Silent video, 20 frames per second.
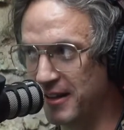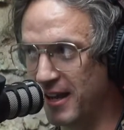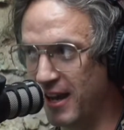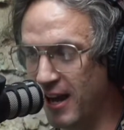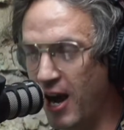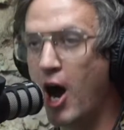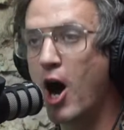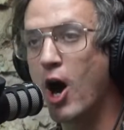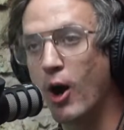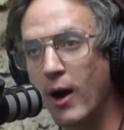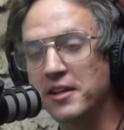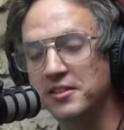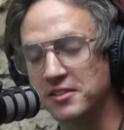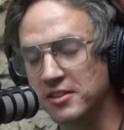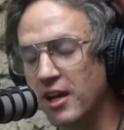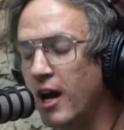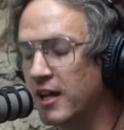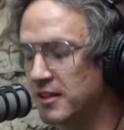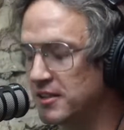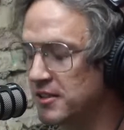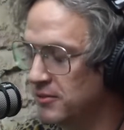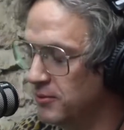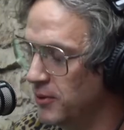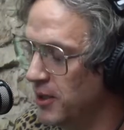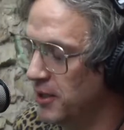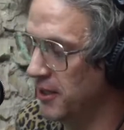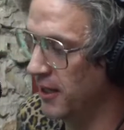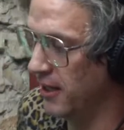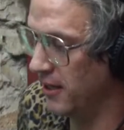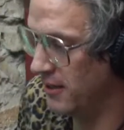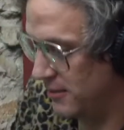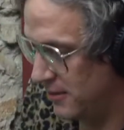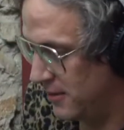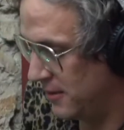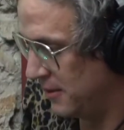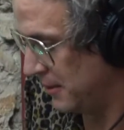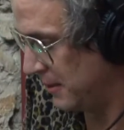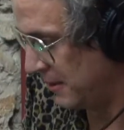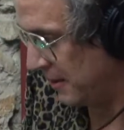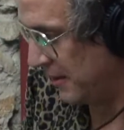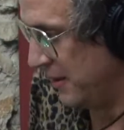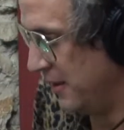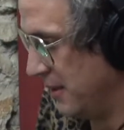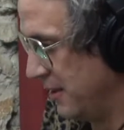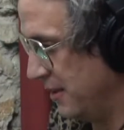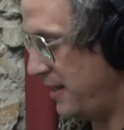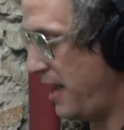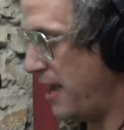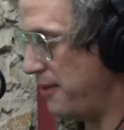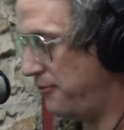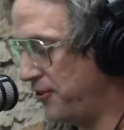Oh, well, yeah. Yeah, fuck